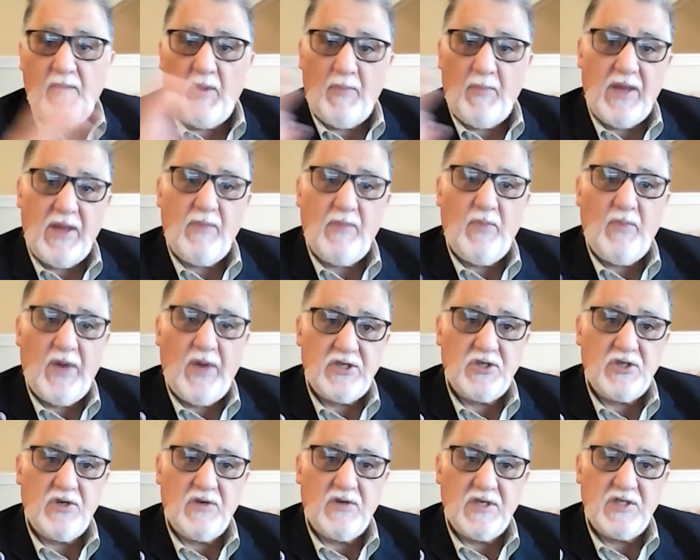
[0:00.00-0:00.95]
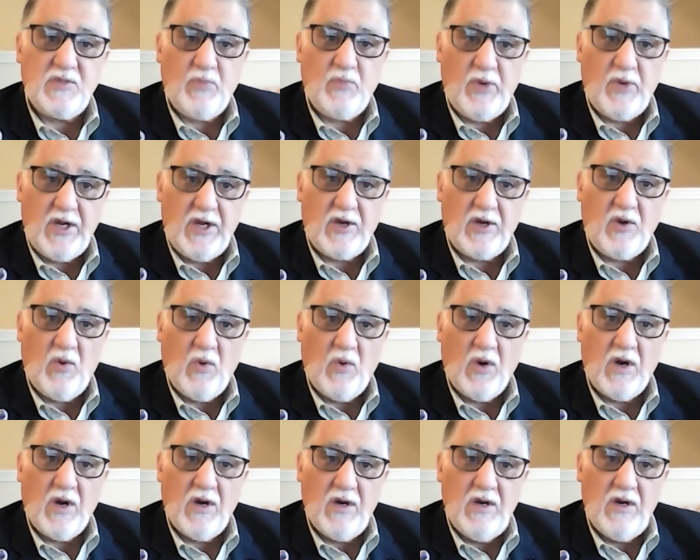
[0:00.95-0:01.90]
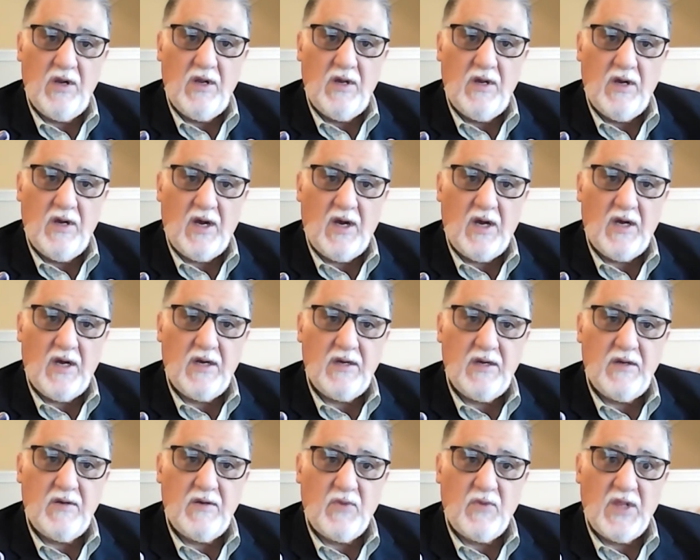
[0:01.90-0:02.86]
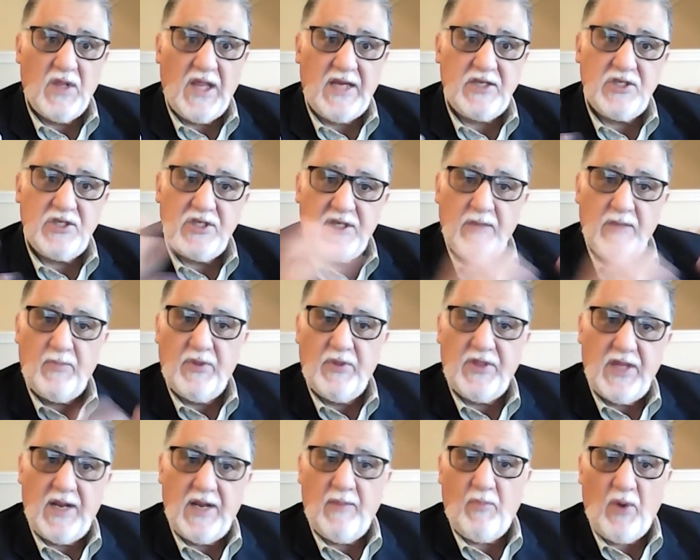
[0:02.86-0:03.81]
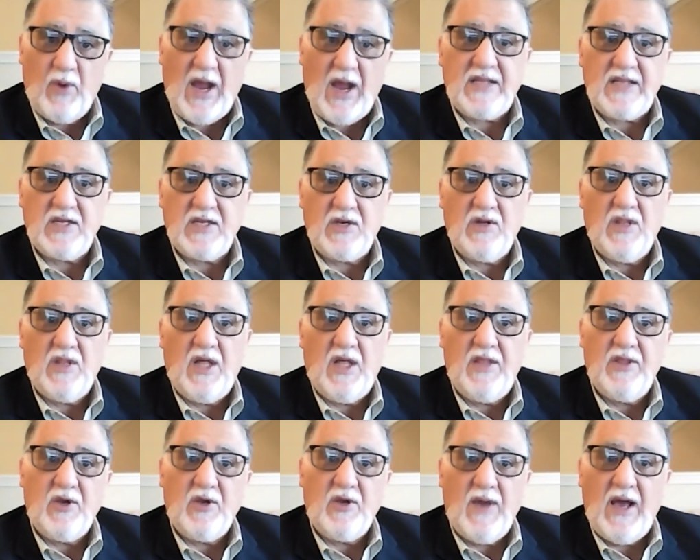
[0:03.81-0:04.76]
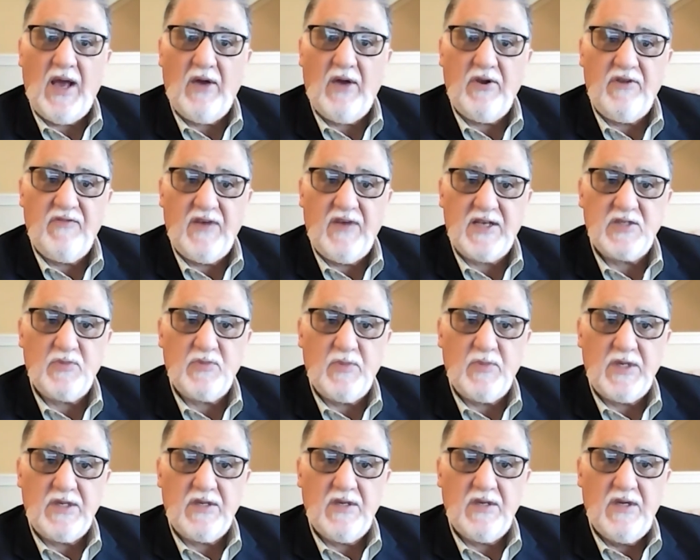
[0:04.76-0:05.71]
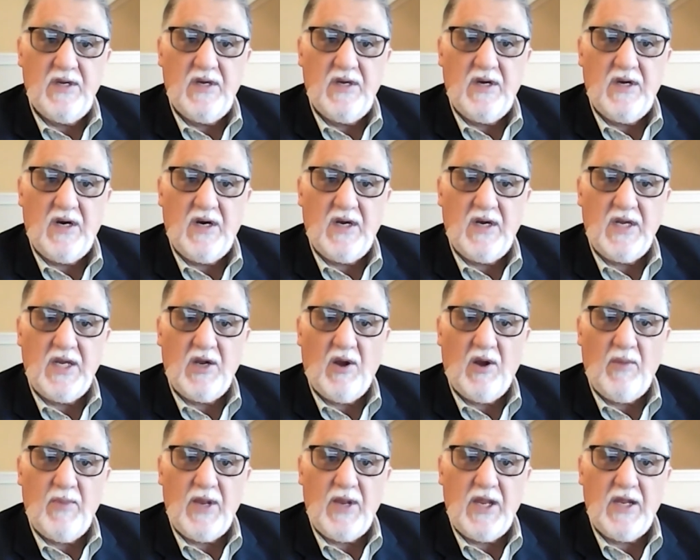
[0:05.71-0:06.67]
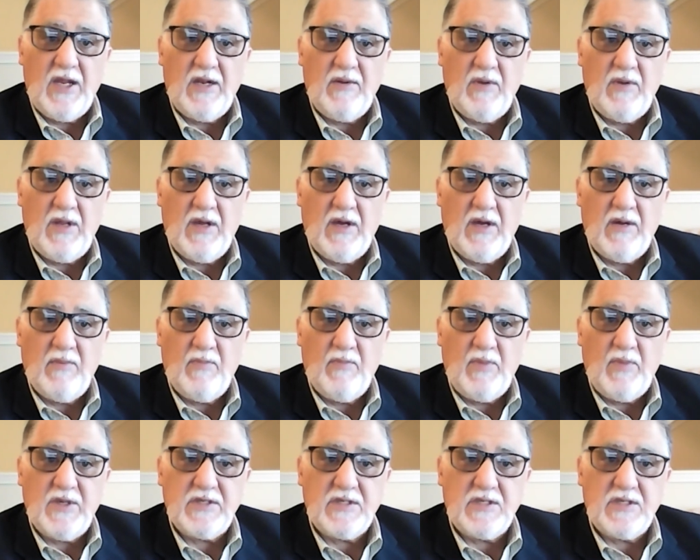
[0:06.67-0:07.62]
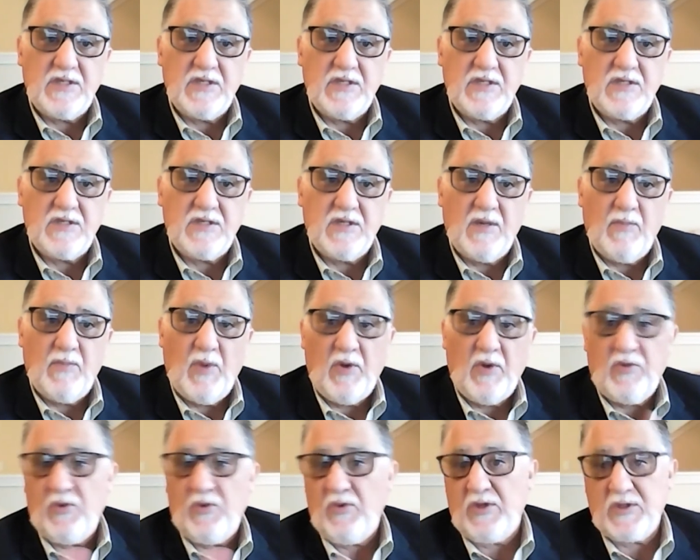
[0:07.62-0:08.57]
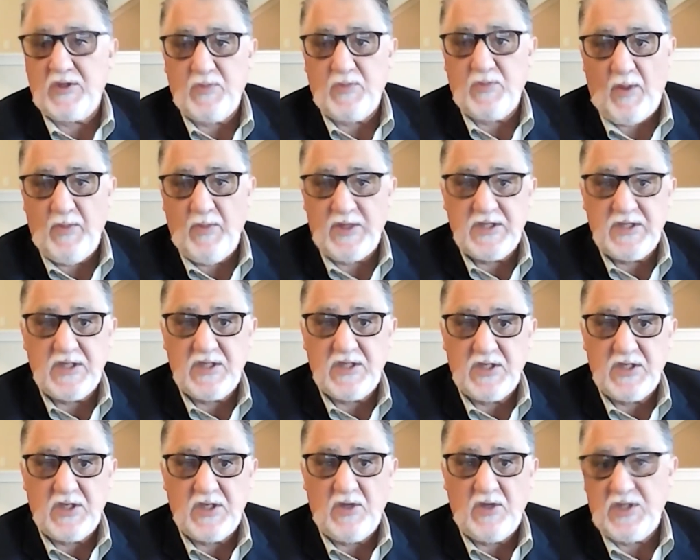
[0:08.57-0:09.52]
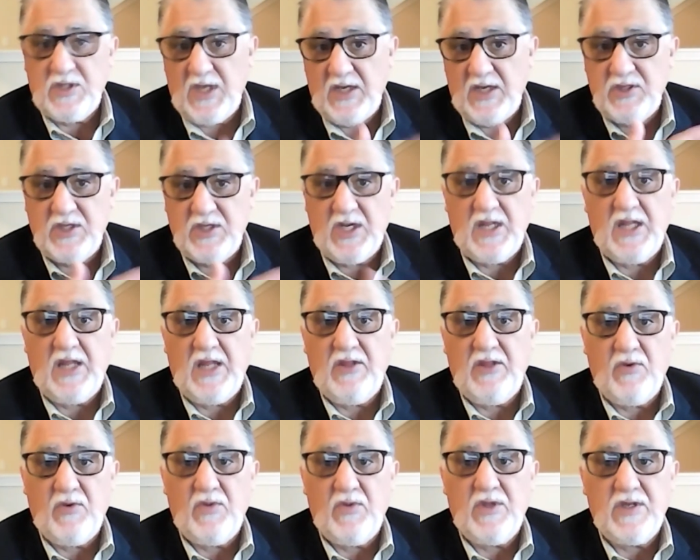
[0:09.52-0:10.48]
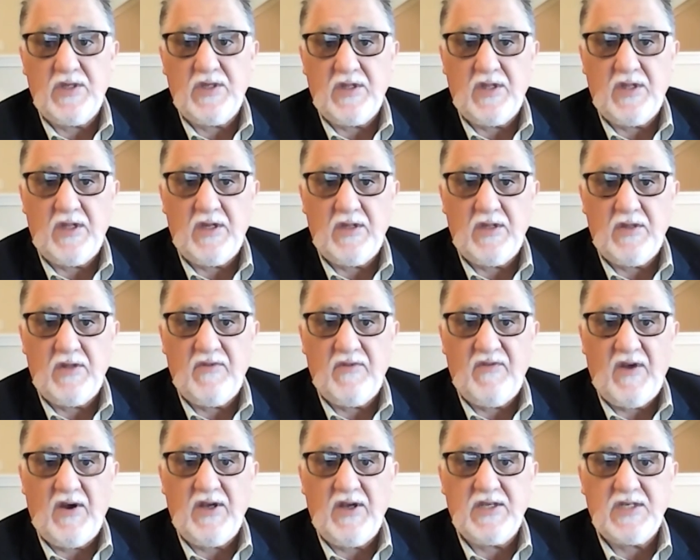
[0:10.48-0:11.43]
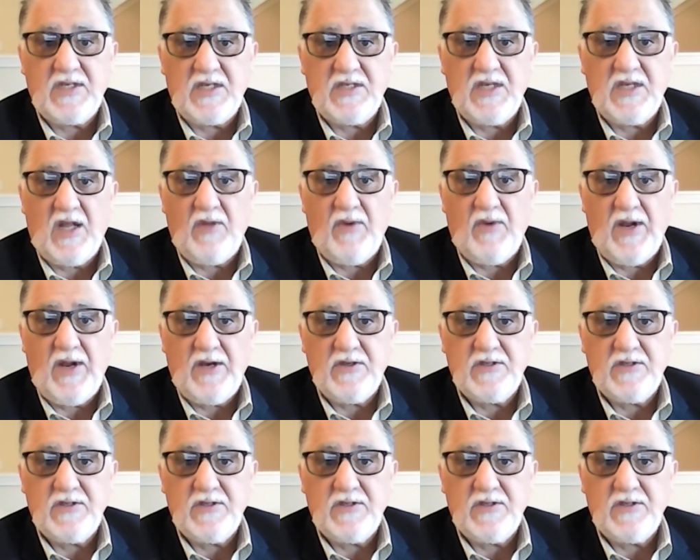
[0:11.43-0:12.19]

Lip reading: a big picture, esprit de corps relationship, but then a practical on the ground investment in Armenian businesses, both through the Small Business Association and then through the various accelerators.